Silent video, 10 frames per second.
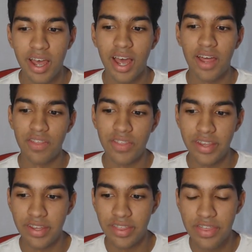The
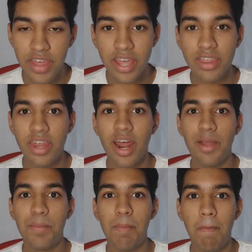thing that I
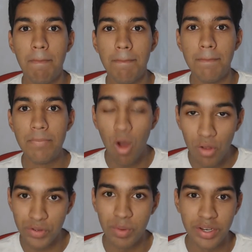also want
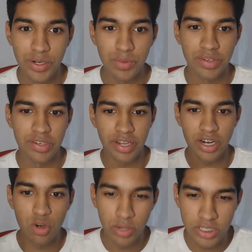to do is this
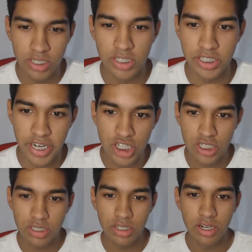crystallization
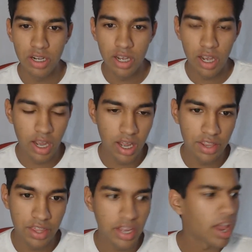thing.
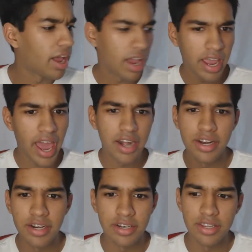I added it
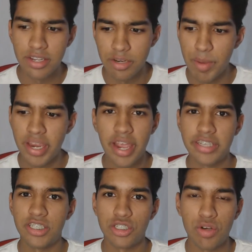into the DebateCast
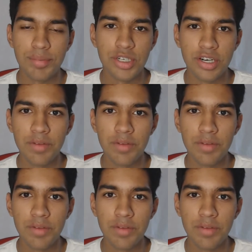description.